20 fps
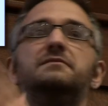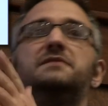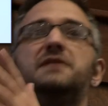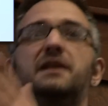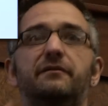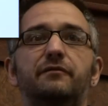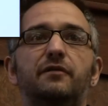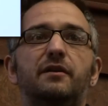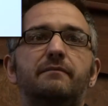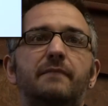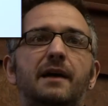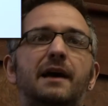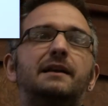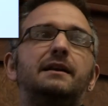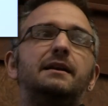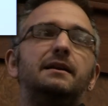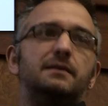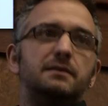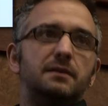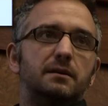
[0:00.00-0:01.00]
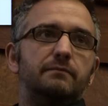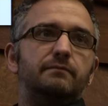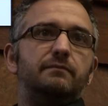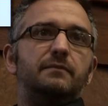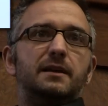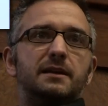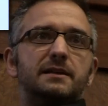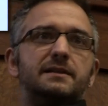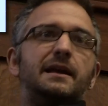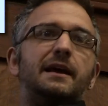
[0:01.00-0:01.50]
delivering MADI into
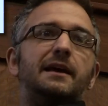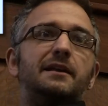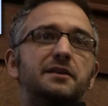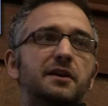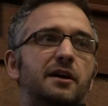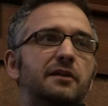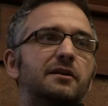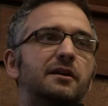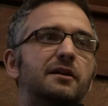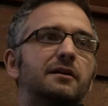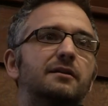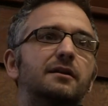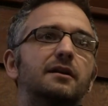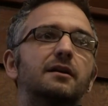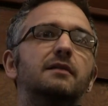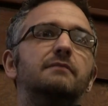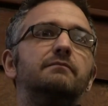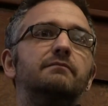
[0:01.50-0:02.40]
this, that and the other,